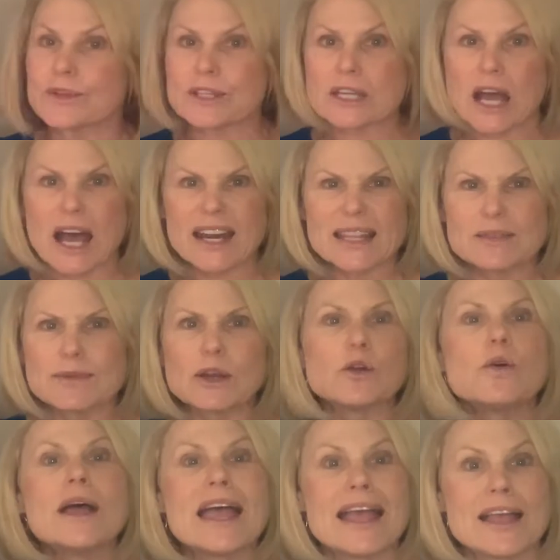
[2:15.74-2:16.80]
a dot in the middle,
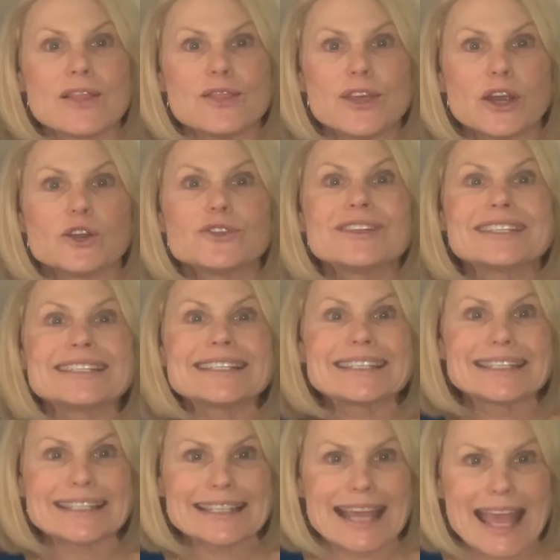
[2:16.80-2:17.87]
they're the
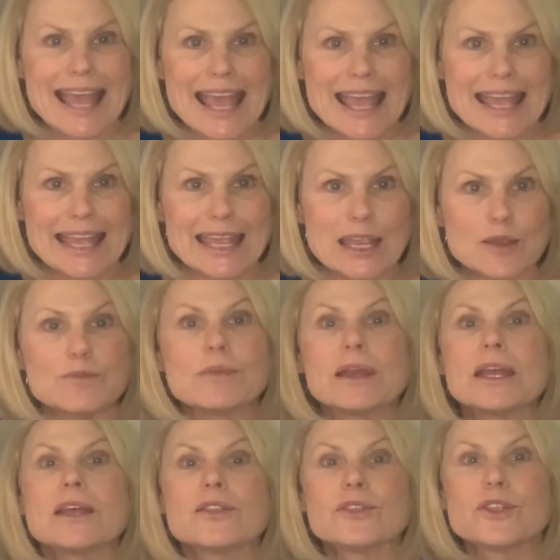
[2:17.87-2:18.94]
same.
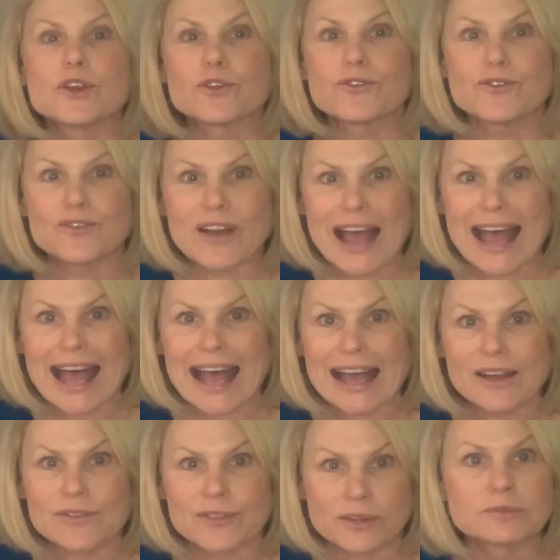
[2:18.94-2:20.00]
They're
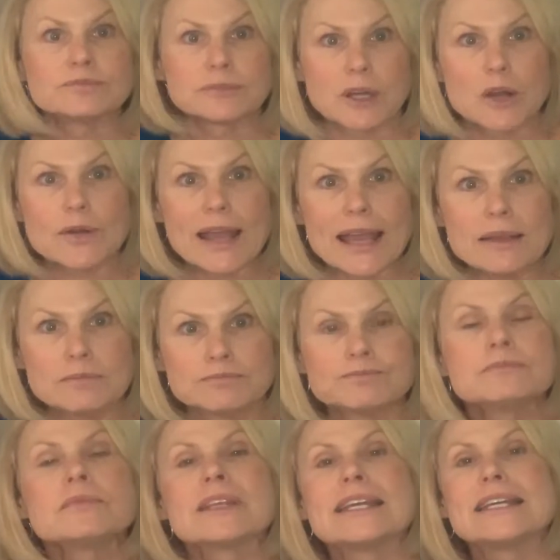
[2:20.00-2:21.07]
5. Okay?
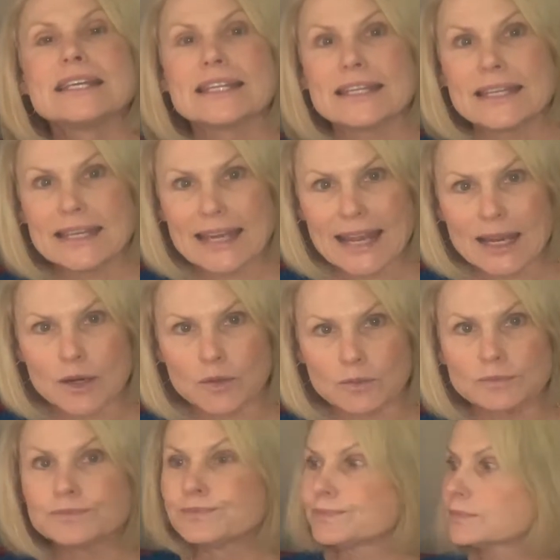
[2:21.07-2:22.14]
Now,
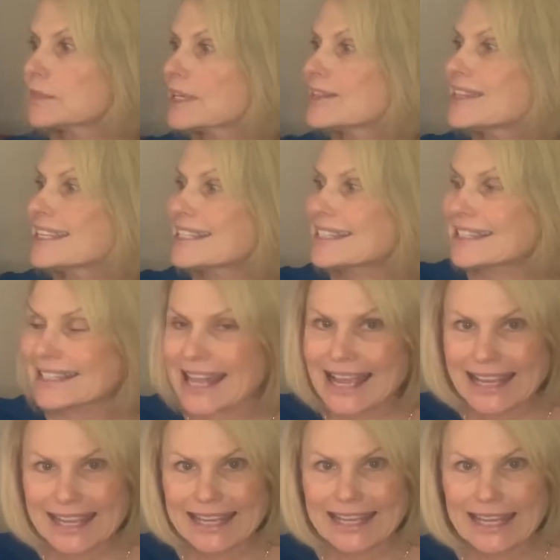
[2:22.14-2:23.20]
the
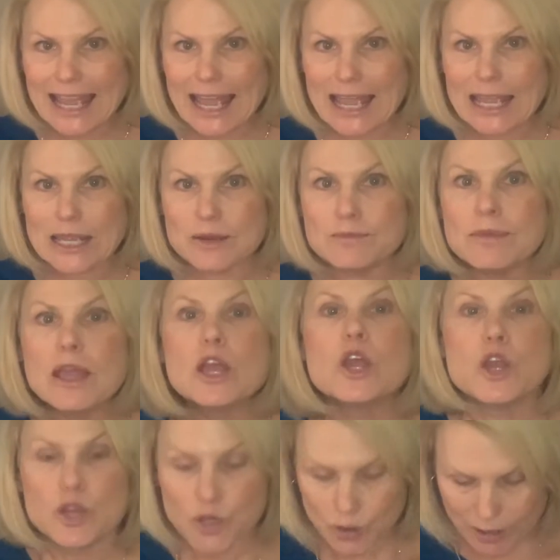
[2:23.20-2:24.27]
second game,
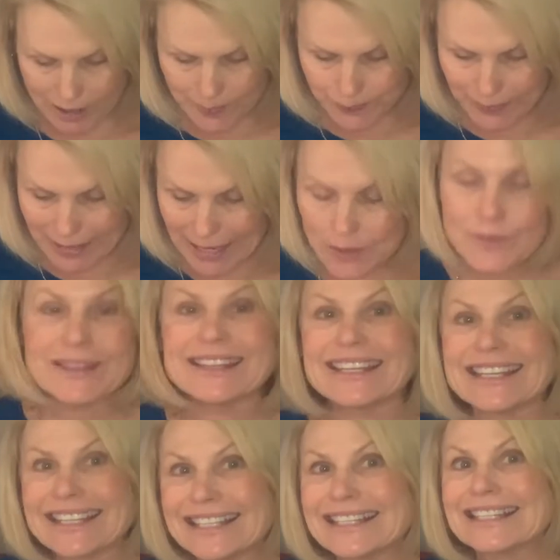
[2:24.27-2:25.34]
you're going to play with
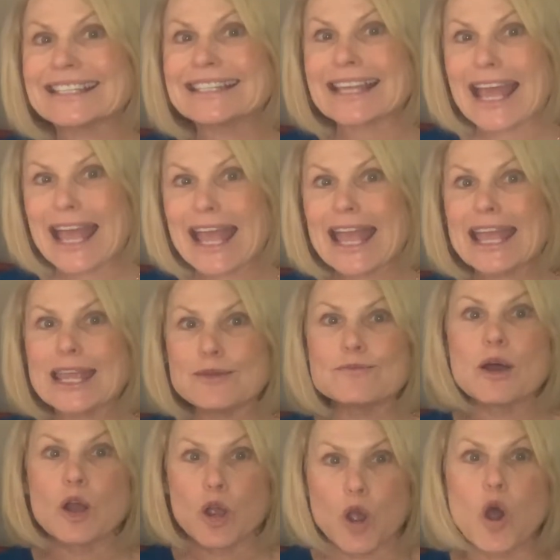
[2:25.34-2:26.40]
the same
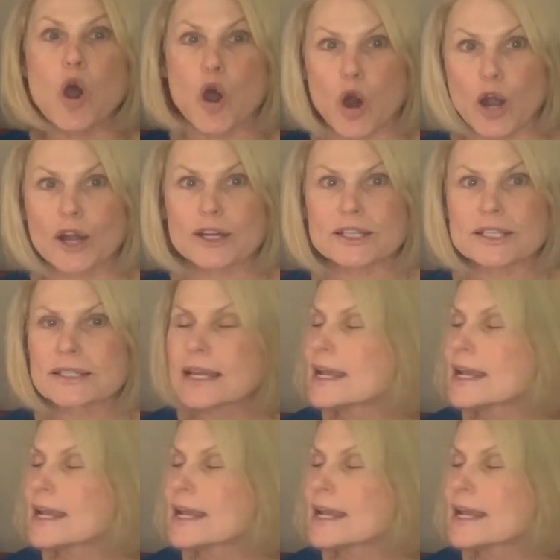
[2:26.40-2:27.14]
cards.